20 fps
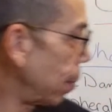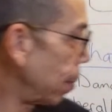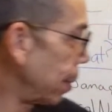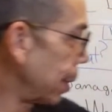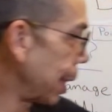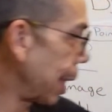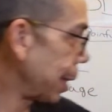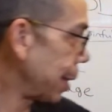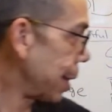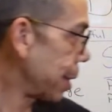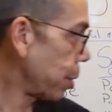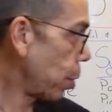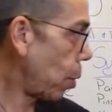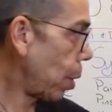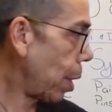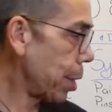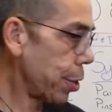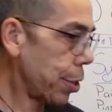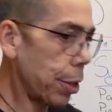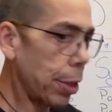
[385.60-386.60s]
we get this
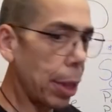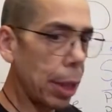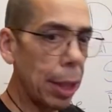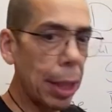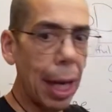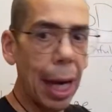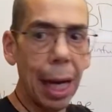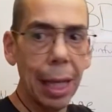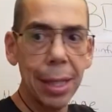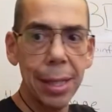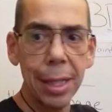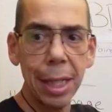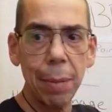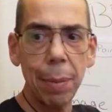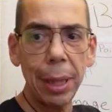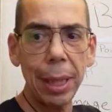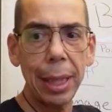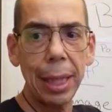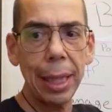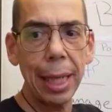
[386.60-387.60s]
question a lot.
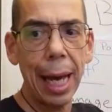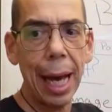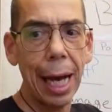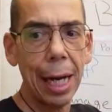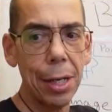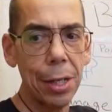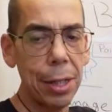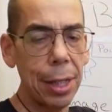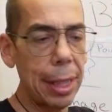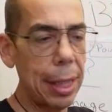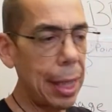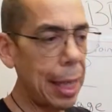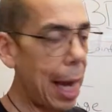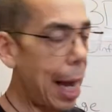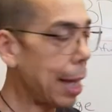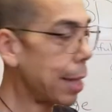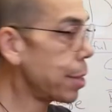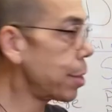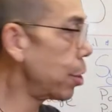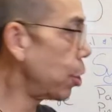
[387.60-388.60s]
CBD actually
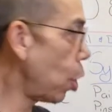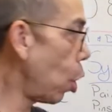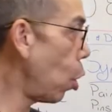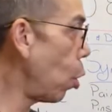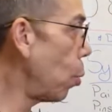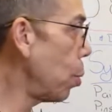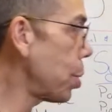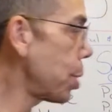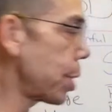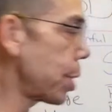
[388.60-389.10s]
has no